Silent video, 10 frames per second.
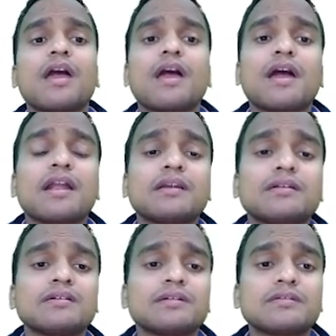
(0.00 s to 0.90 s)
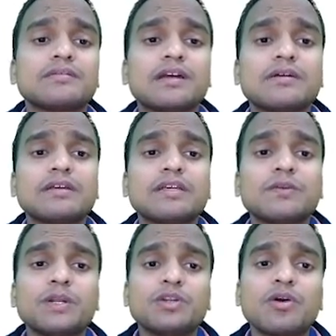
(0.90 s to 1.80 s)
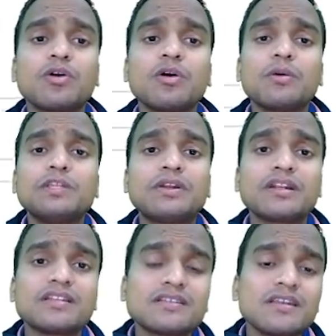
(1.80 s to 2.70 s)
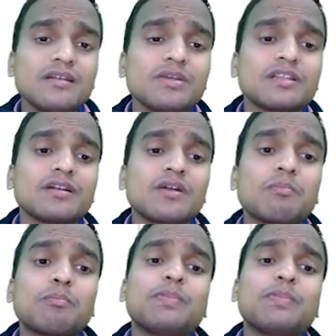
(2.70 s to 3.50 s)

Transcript: And if we talk of the traditional method of